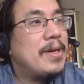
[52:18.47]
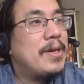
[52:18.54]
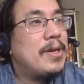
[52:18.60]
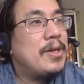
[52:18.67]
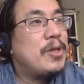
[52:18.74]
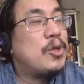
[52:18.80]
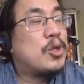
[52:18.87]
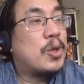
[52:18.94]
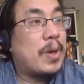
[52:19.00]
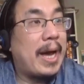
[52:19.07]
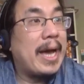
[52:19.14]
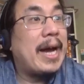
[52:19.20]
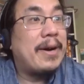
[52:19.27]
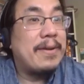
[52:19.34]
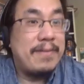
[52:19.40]
you
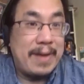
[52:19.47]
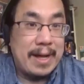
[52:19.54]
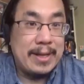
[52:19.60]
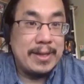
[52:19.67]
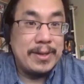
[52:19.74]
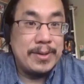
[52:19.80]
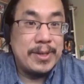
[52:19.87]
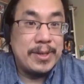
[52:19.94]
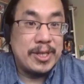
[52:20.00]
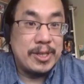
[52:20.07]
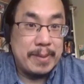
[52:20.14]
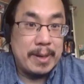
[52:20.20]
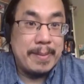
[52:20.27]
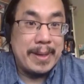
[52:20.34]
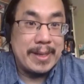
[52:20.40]
try out values
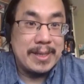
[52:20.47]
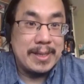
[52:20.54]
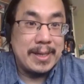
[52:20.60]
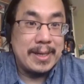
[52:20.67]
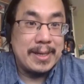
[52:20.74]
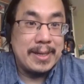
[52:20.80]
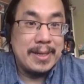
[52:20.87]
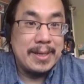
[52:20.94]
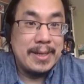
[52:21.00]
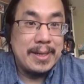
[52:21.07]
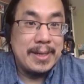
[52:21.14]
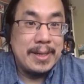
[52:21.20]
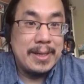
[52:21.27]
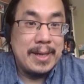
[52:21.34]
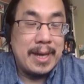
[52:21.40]
experimentally,
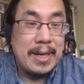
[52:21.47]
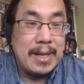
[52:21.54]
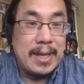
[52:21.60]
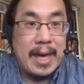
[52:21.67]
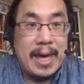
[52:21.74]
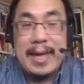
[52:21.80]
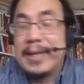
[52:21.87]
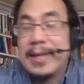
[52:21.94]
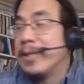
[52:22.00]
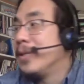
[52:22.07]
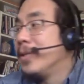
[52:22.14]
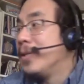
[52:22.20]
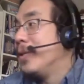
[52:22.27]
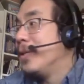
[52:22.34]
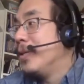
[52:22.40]
and then
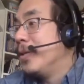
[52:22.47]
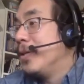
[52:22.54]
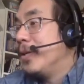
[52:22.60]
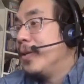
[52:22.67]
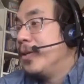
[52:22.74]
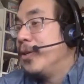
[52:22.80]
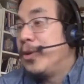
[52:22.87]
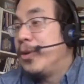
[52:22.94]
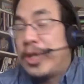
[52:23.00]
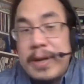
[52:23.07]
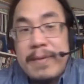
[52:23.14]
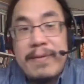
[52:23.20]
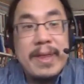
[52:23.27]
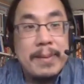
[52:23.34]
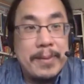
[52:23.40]
you
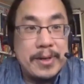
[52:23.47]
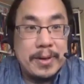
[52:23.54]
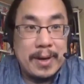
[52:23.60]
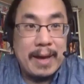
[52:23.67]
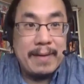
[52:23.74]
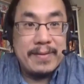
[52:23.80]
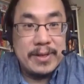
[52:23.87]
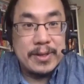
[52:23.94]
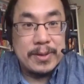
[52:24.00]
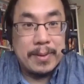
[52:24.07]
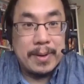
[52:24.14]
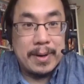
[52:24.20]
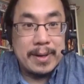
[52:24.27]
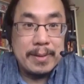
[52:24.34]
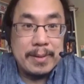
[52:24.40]
shift them when your life doesn't
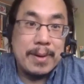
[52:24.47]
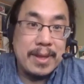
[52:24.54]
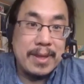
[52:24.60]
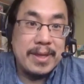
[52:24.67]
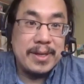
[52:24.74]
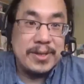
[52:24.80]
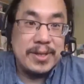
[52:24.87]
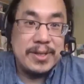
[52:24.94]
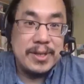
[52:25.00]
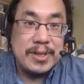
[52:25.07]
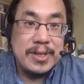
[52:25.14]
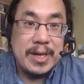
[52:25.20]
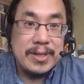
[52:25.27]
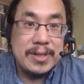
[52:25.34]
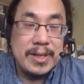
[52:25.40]
work. And one of the things he
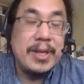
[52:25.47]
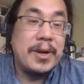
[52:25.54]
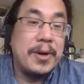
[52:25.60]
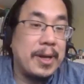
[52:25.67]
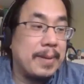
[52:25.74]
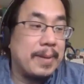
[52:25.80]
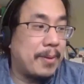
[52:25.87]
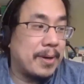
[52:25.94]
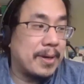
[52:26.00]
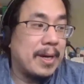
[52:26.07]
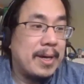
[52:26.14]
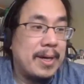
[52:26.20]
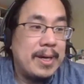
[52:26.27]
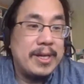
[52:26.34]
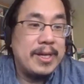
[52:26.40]
suggests in the early book
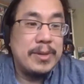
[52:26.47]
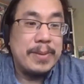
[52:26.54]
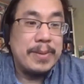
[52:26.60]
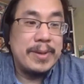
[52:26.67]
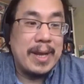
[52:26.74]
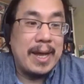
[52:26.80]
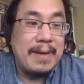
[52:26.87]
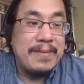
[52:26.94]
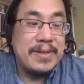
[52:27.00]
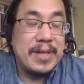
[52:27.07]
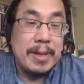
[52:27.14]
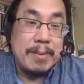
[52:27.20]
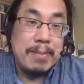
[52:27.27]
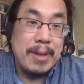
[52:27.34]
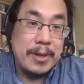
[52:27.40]
is that when your life is
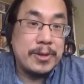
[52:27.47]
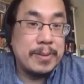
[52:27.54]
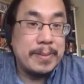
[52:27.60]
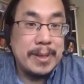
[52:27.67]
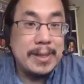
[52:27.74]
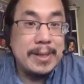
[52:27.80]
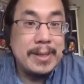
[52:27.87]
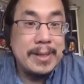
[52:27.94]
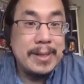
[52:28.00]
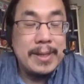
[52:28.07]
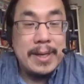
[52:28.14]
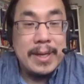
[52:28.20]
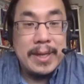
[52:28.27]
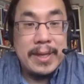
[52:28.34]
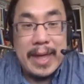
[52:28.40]
unpleasurable,
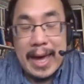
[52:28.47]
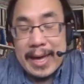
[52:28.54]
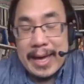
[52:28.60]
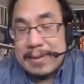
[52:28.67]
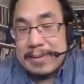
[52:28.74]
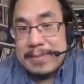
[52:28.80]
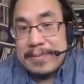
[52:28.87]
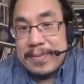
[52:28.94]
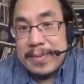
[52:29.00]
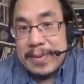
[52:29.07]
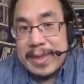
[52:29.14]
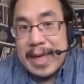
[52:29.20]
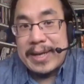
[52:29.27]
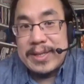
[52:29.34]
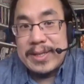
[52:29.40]

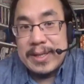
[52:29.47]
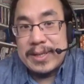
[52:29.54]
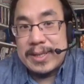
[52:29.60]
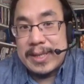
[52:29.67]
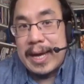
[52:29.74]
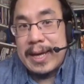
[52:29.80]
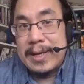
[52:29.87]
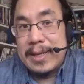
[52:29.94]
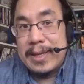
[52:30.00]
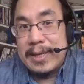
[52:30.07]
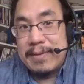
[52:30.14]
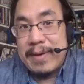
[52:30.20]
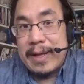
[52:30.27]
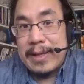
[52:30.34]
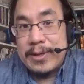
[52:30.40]
that's a sign that
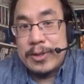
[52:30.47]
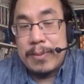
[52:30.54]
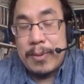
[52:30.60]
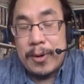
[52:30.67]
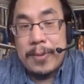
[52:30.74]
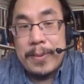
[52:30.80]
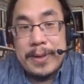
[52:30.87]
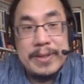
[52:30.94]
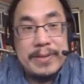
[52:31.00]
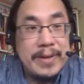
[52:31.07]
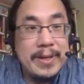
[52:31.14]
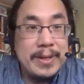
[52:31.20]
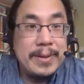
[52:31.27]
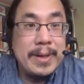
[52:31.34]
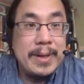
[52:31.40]
your values are poor ones for
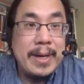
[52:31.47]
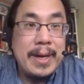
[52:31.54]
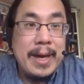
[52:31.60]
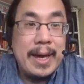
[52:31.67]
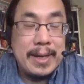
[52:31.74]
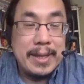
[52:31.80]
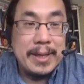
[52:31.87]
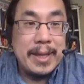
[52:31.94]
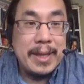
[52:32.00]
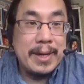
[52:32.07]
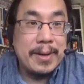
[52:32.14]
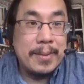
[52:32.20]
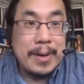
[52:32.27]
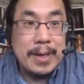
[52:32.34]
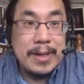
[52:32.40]
you. And in the
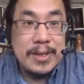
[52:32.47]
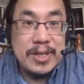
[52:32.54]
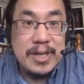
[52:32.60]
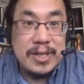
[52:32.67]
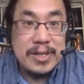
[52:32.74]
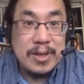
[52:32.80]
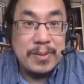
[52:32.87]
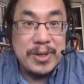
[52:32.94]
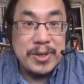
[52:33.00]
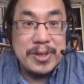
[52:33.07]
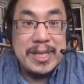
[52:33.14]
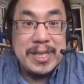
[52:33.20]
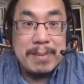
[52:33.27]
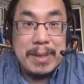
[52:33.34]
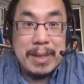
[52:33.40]
later work, he suggests that when you're
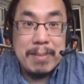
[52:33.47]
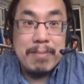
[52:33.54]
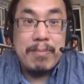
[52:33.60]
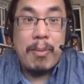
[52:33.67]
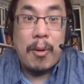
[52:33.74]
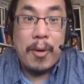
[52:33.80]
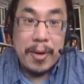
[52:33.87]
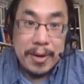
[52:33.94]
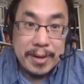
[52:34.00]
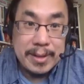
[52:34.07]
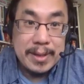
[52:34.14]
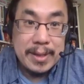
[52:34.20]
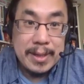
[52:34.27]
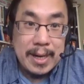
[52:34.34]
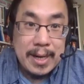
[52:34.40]
deeply bored,
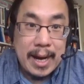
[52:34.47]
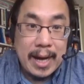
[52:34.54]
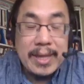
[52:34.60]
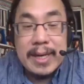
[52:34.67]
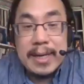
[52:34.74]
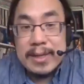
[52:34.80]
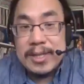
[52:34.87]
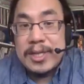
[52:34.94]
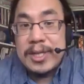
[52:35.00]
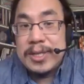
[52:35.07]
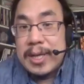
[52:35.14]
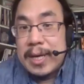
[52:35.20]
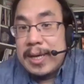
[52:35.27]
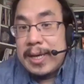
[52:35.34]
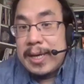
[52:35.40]
I think
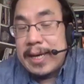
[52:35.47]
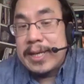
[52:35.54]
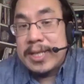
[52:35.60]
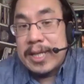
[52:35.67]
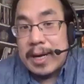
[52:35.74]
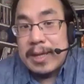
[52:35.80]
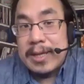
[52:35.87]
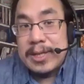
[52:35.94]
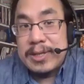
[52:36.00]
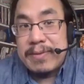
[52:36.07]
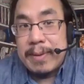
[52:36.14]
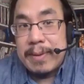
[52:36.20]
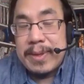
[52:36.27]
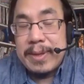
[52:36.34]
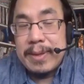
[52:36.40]
he gets a lot of this
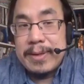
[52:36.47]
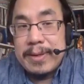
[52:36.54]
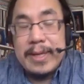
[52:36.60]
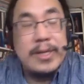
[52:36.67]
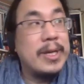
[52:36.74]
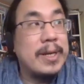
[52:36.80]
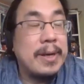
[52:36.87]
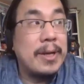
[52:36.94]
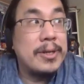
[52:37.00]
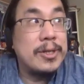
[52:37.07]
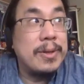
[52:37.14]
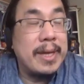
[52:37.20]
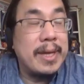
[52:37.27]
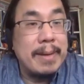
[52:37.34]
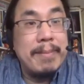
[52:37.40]
from Nietzsche and also
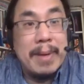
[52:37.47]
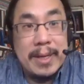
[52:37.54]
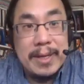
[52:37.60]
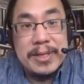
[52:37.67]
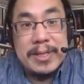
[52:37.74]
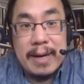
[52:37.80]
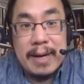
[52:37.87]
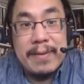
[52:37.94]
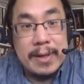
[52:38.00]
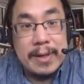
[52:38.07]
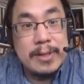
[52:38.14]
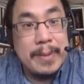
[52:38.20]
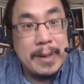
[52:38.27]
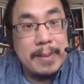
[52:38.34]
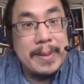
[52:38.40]
I think Mill's stuff on
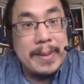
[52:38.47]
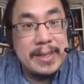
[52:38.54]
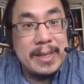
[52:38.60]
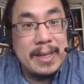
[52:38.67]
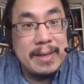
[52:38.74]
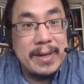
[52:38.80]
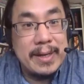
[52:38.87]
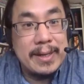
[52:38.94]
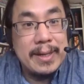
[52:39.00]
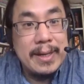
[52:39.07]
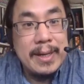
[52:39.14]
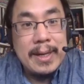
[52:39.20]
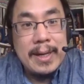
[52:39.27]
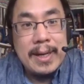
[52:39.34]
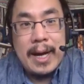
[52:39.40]
experiments in living.
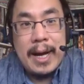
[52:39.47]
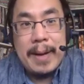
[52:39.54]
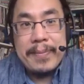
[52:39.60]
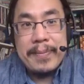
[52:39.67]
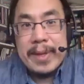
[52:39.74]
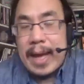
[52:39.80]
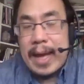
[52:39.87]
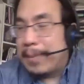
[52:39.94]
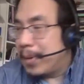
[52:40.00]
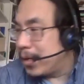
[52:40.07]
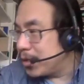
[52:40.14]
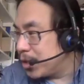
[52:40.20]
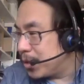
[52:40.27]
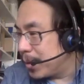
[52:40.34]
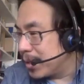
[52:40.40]
I'm
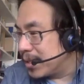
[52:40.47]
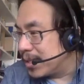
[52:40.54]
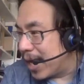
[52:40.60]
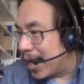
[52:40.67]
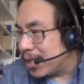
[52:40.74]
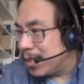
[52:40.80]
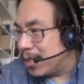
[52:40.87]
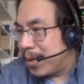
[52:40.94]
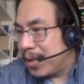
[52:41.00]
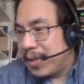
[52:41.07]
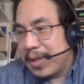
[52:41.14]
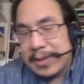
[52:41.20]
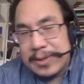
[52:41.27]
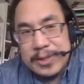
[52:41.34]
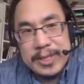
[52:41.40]
not sure exactly, but I
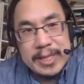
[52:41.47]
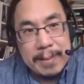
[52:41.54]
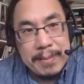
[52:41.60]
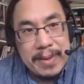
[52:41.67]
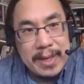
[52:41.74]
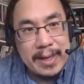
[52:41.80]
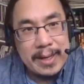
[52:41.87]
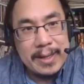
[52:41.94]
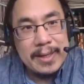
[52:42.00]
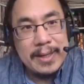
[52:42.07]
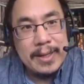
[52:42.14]
think there's something